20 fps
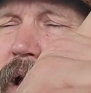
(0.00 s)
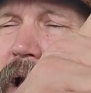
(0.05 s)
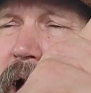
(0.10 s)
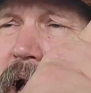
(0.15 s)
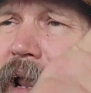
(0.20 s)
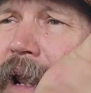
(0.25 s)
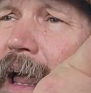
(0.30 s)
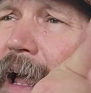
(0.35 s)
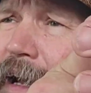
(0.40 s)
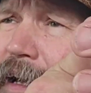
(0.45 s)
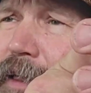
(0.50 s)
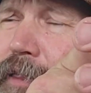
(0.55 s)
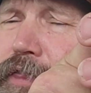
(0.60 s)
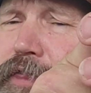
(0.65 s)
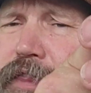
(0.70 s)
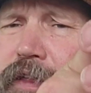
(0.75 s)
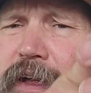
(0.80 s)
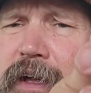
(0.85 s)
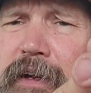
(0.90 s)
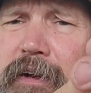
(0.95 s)
I like a
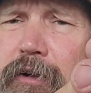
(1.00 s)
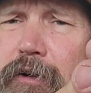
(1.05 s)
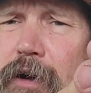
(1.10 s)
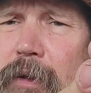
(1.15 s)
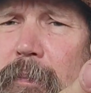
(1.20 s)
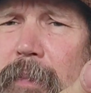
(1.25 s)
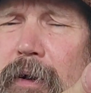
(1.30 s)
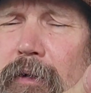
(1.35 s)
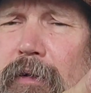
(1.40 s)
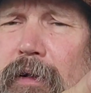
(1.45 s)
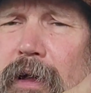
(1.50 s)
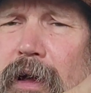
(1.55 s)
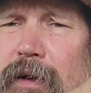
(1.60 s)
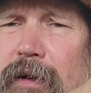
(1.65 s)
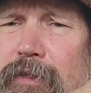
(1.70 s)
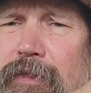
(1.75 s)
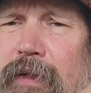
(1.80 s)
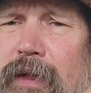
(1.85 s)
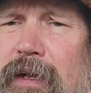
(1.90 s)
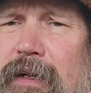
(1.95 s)
thin grip on a lot
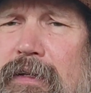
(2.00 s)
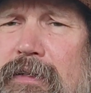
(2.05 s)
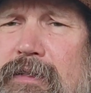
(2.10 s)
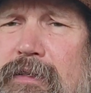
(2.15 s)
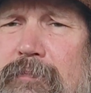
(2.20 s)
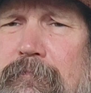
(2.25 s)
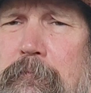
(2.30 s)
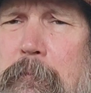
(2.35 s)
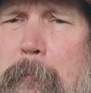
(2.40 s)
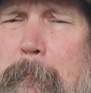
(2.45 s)
of things,